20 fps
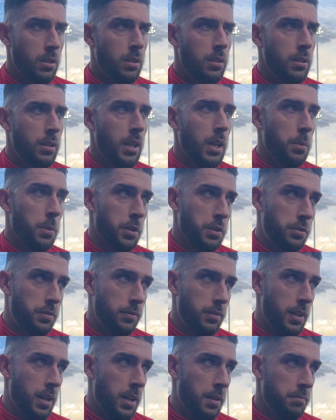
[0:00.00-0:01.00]
Yeah, it was.
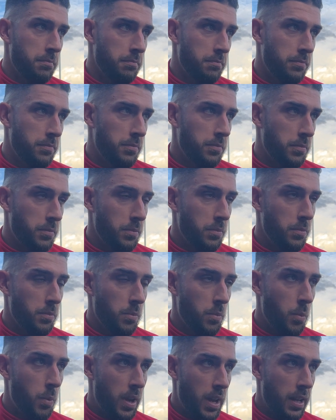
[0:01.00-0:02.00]

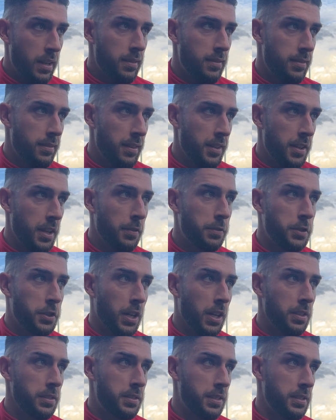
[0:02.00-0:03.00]
We had enough
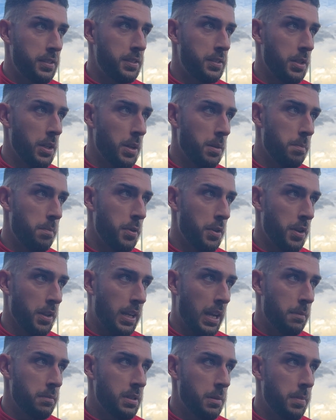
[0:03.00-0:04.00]
chances to put the
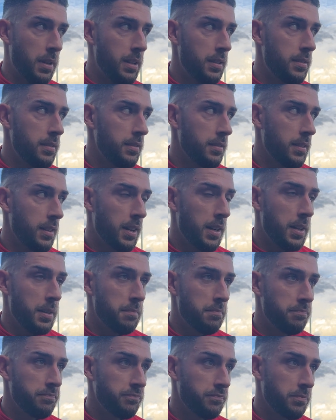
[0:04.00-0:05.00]
game to bed. But
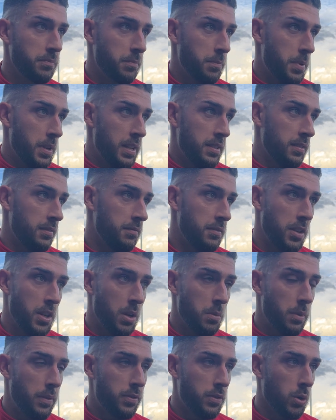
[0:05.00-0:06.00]
listen, you
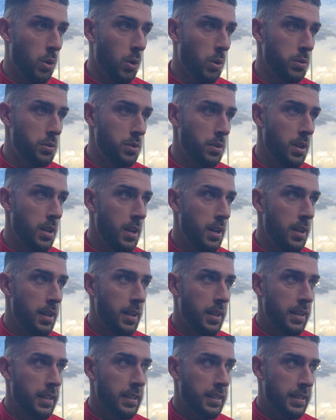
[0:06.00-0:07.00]
know, we've scored
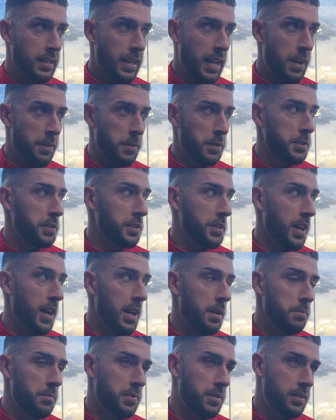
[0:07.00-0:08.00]
countless
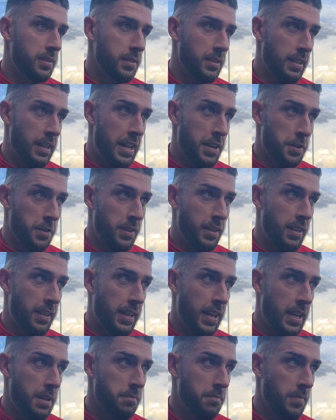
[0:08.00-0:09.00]
times late on in the
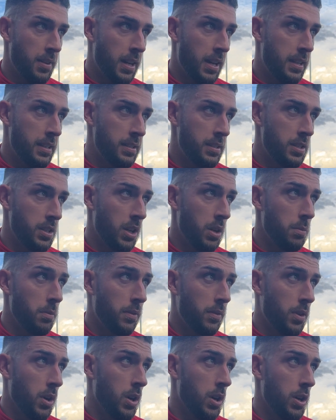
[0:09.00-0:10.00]
game, and you know,
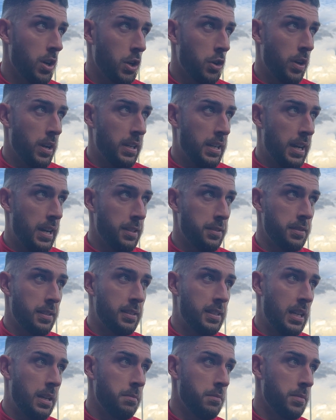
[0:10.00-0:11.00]
we've got a great character in
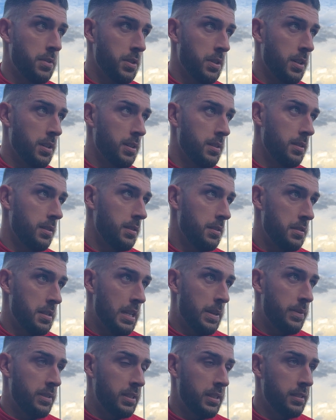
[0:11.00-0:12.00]
the team that
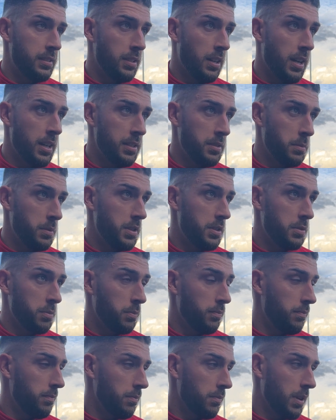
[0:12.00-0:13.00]
never says dies, and we just
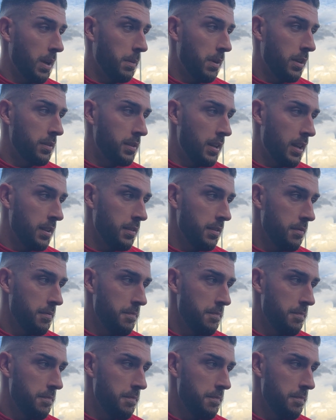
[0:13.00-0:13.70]
keep going to the end.